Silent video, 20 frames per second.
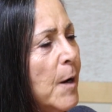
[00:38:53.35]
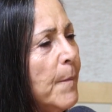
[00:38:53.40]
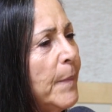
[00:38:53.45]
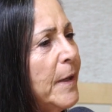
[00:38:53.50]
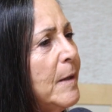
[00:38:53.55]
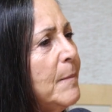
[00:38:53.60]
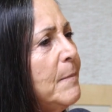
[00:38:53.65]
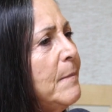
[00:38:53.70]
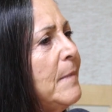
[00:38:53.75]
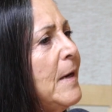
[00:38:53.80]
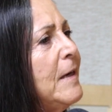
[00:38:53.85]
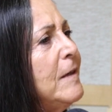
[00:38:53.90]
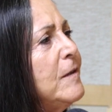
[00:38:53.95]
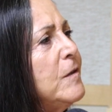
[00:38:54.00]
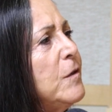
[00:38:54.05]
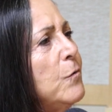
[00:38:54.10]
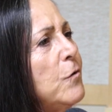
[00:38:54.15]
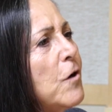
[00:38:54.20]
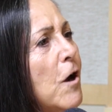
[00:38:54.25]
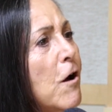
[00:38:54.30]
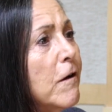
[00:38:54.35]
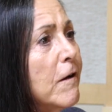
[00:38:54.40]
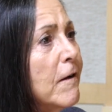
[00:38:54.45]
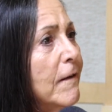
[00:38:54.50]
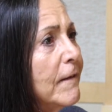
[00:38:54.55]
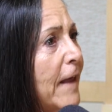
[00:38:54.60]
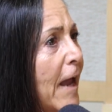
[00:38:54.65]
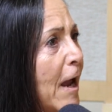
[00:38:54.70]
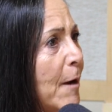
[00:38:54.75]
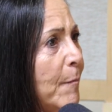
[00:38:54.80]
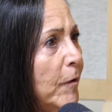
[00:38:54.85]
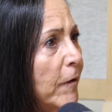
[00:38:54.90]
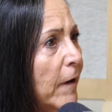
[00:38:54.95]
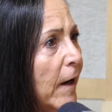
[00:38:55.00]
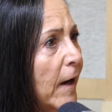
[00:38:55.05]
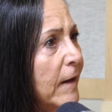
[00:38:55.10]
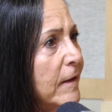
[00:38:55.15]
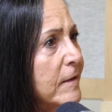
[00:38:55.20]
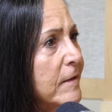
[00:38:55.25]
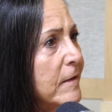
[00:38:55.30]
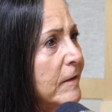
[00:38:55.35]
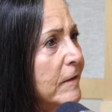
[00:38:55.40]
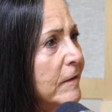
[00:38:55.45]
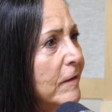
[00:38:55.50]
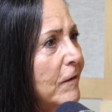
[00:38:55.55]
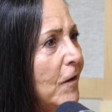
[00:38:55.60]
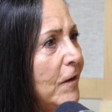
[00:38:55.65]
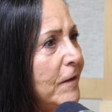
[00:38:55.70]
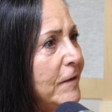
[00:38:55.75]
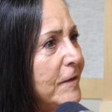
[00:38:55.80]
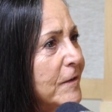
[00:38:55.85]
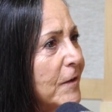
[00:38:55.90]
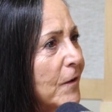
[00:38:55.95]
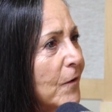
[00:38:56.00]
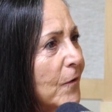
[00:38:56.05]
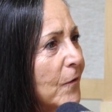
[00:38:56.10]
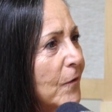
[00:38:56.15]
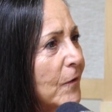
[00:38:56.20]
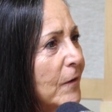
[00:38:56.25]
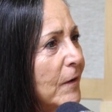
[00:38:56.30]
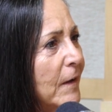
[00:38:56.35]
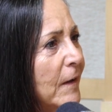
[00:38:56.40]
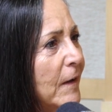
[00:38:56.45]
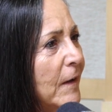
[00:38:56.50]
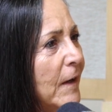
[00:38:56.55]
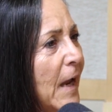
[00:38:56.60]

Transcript: but it makes you not collaborate also yeah.